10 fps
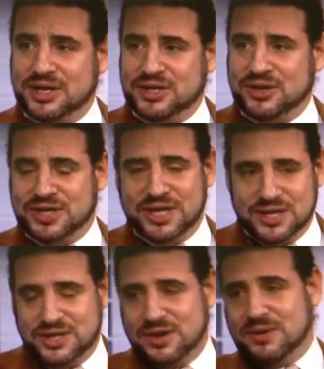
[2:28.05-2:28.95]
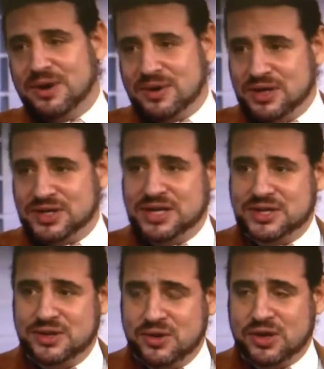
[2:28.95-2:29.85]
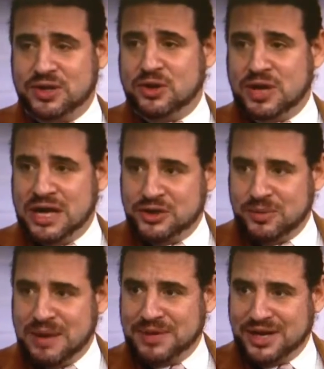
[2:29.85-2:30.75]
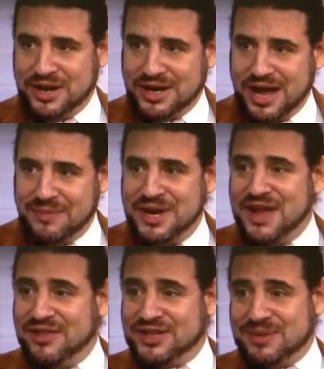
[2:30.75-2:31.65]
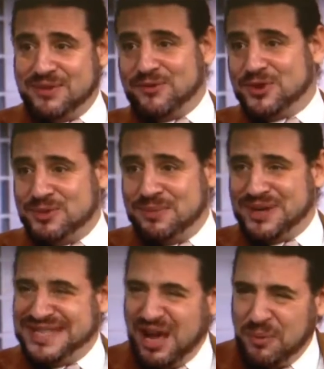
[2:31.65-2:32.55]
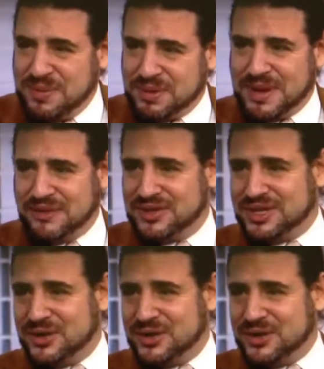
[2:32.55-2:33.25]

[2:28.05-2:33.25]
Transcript: insurance agency, our sites in New York and Long Island, Obamacare.com, that some of the first people to tell people about this.